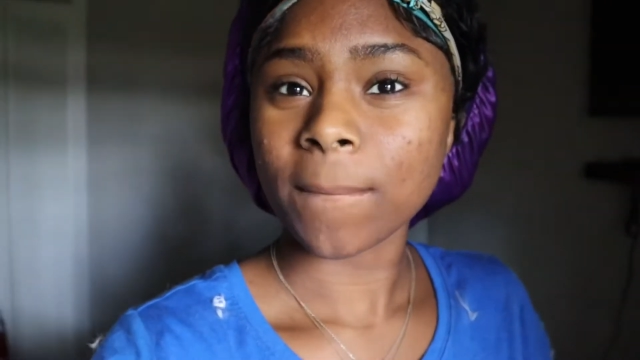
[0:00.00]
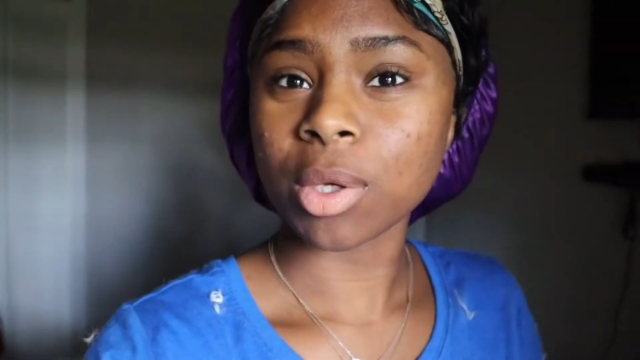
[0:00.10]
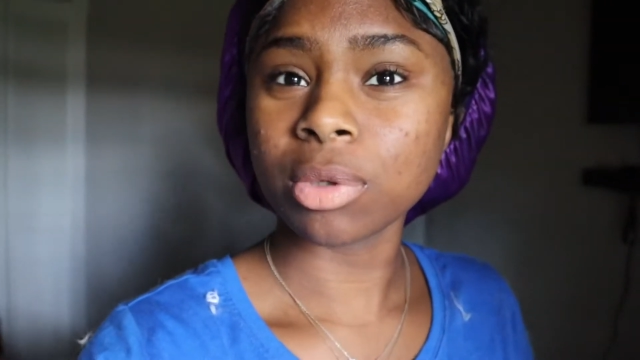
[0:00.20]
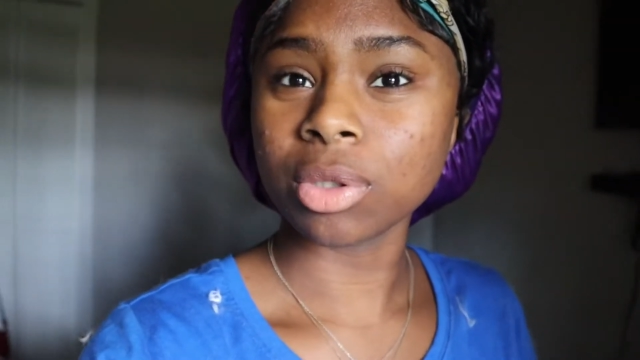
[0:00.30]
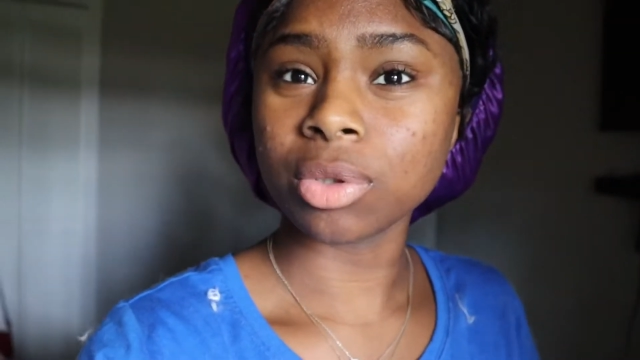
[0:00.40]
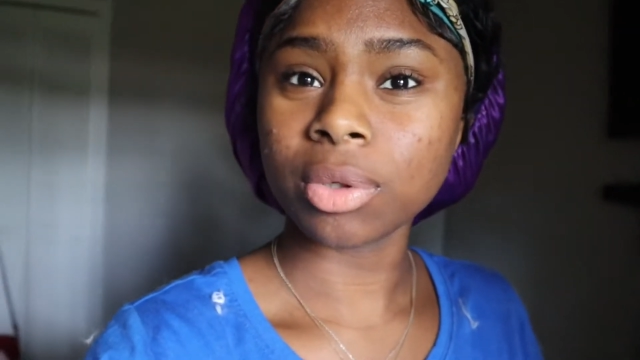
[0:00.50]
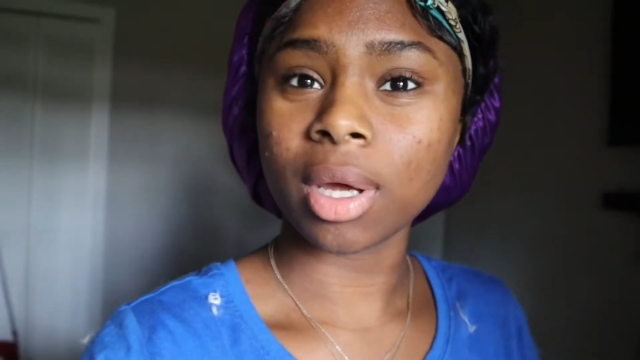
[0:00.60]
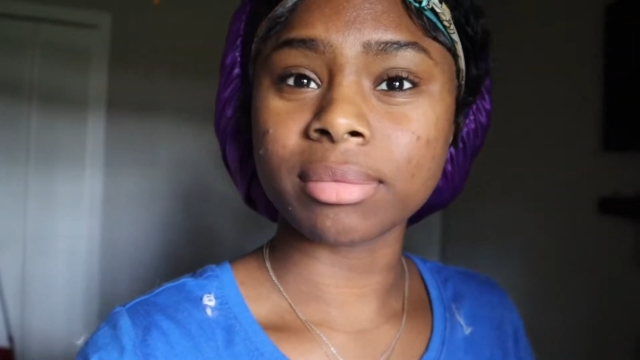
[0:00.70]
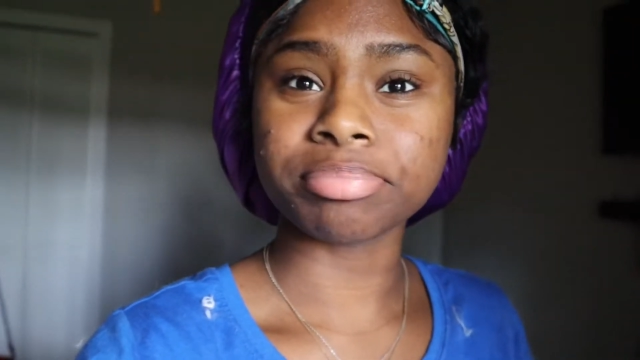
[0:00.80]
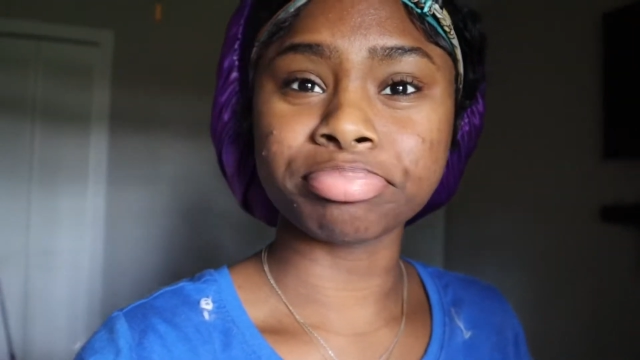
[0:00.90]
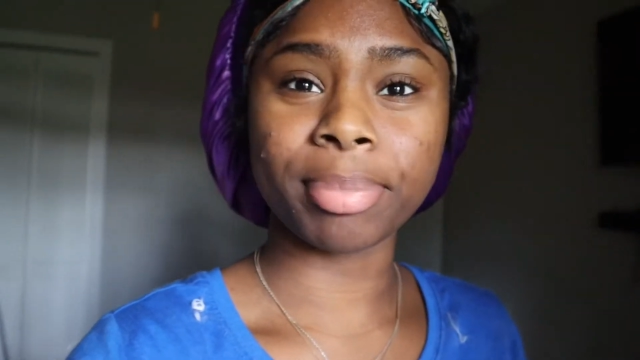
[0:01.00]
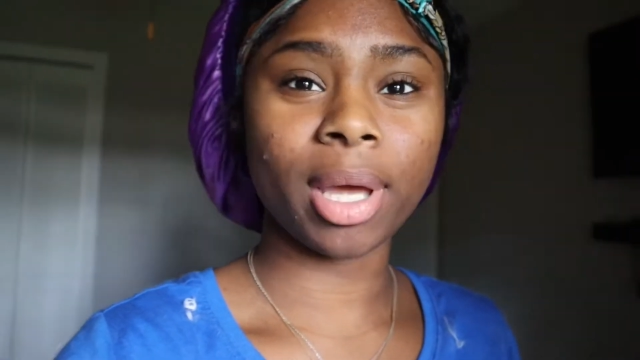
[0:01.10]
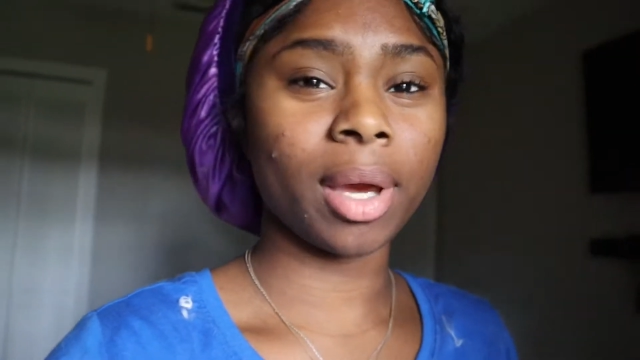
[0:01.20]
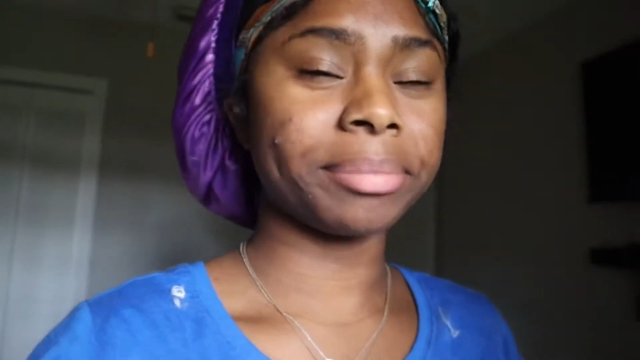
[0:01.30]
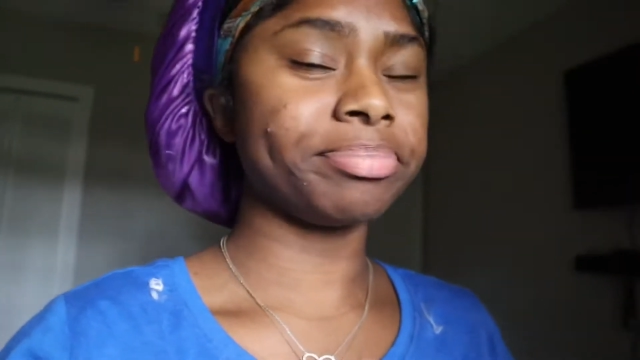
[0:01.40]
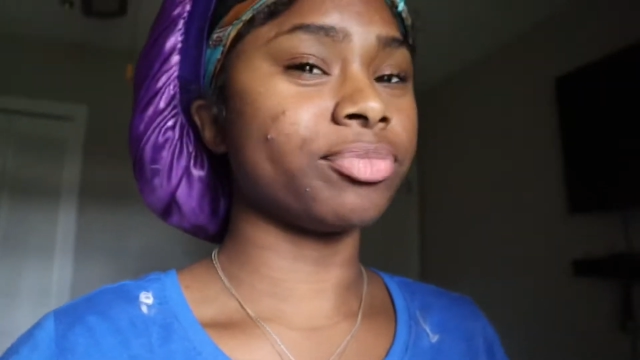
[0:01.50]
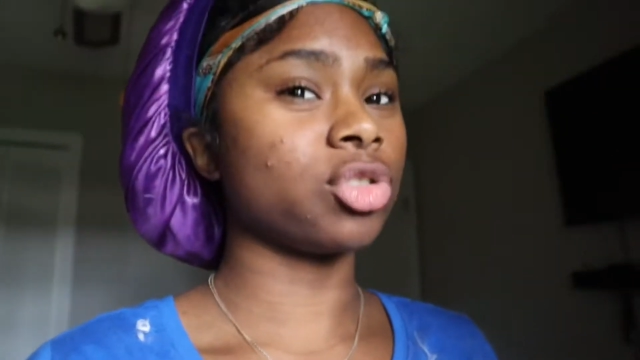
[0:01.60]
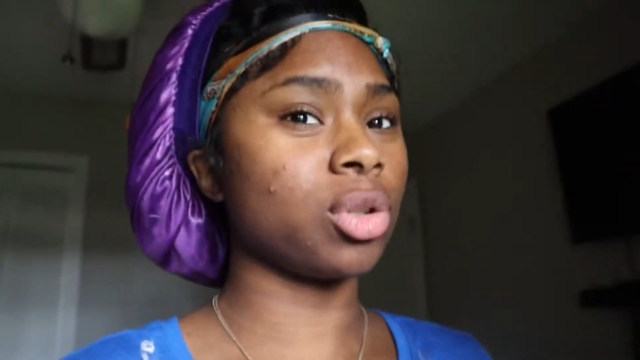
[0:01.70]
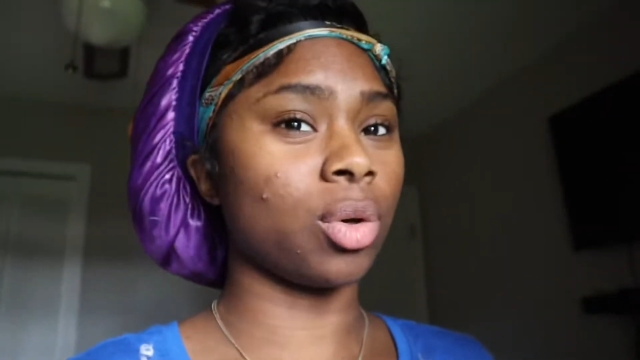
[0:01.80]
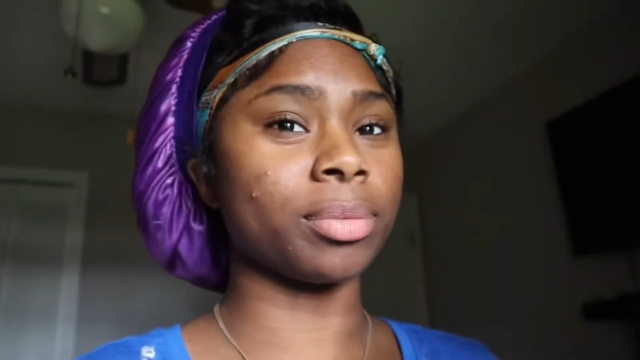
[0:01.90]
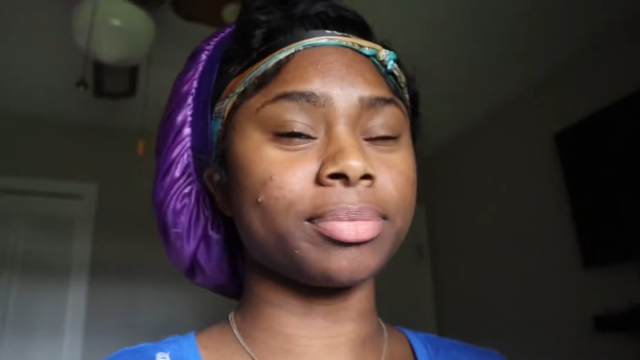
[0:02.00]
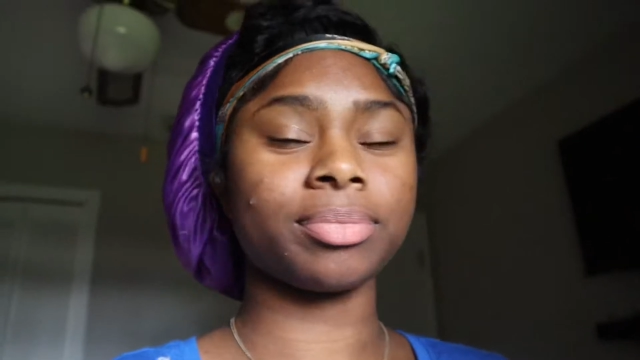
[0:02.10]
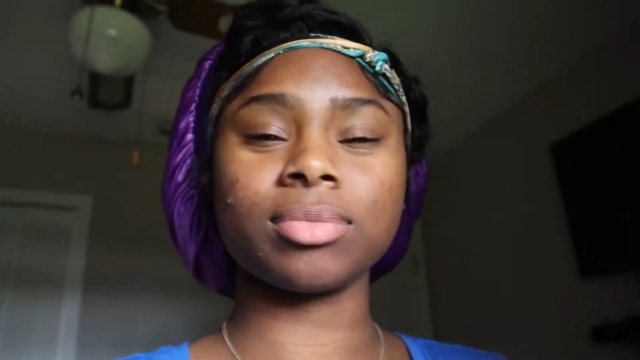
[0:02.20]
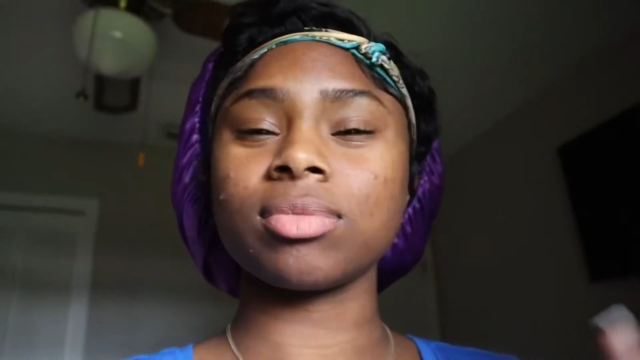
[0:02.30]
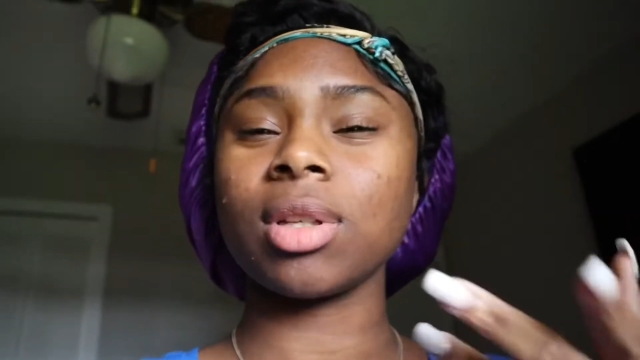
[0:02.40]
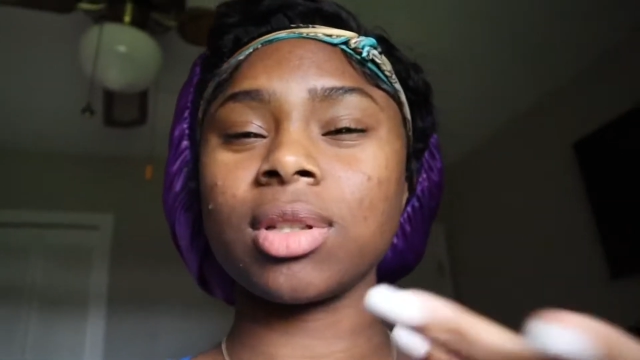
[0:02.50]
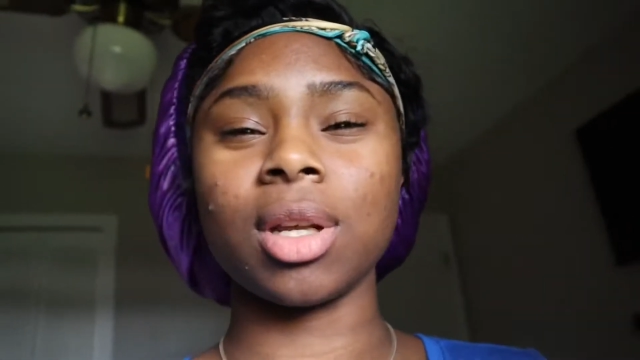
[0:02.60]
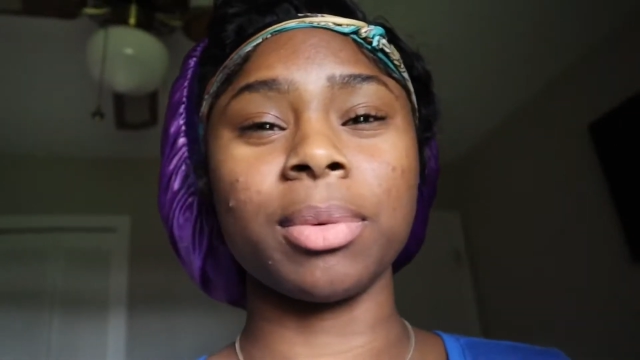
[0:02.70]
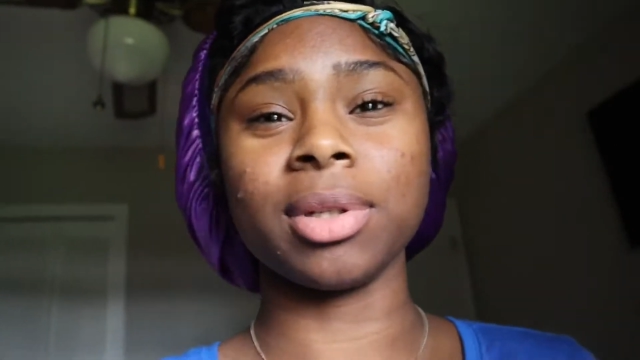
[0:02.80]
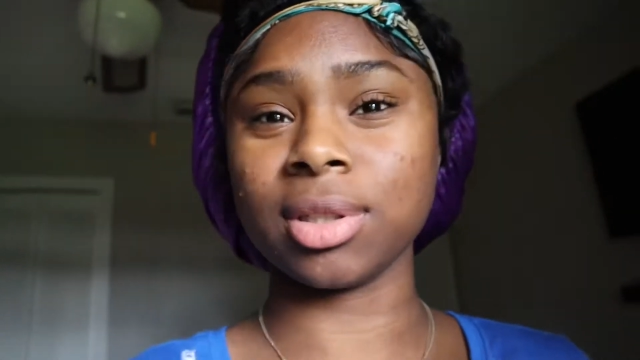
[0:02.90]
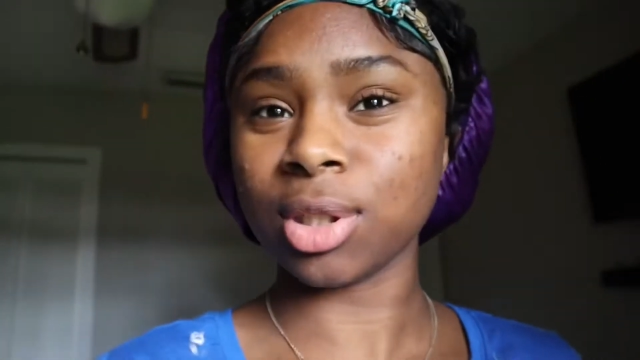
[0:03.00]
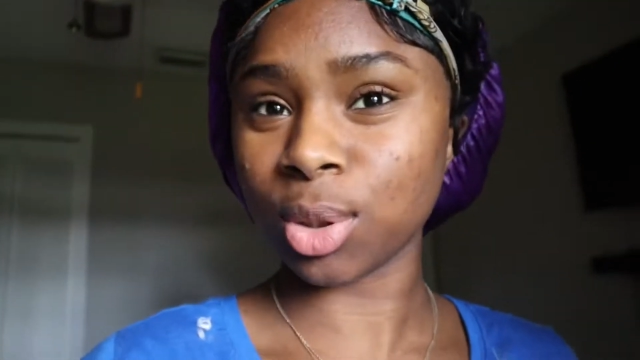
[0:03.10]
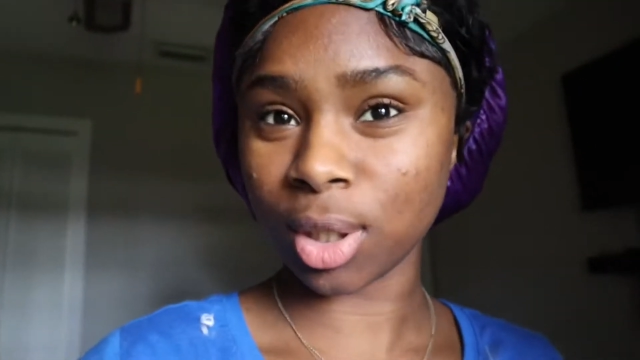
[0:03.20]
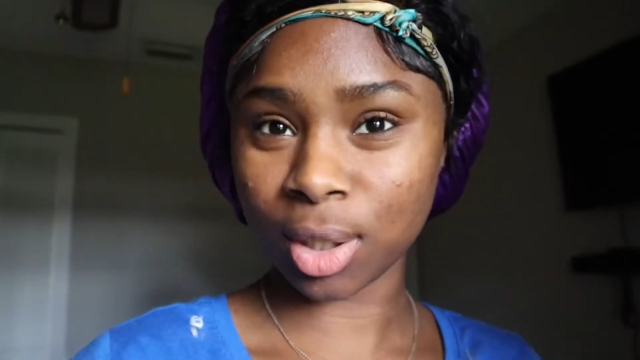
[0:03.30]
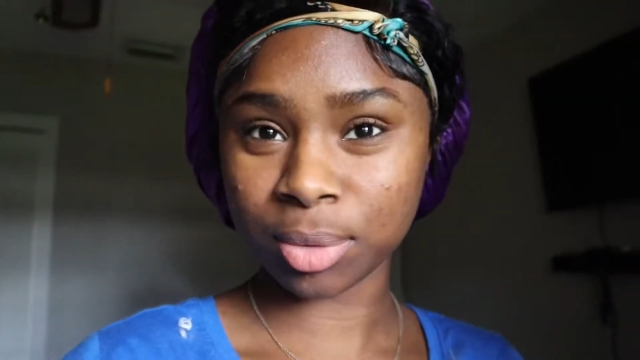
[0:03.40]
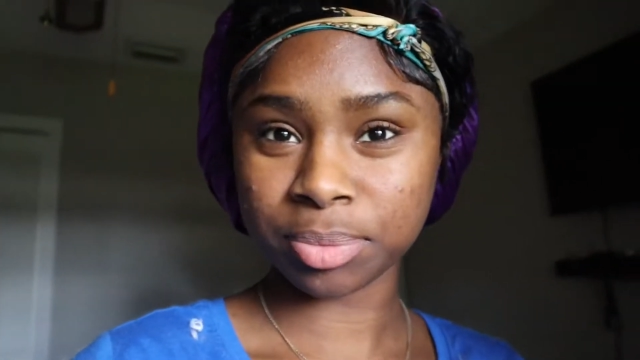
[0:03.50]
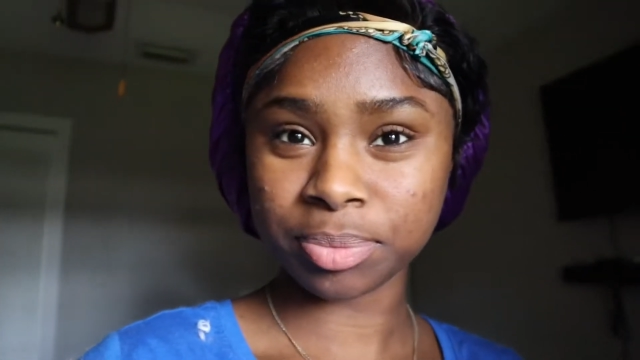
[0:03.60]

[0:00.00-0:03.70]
What are you doing? But yeah. So that's all I wanted to tell y'all.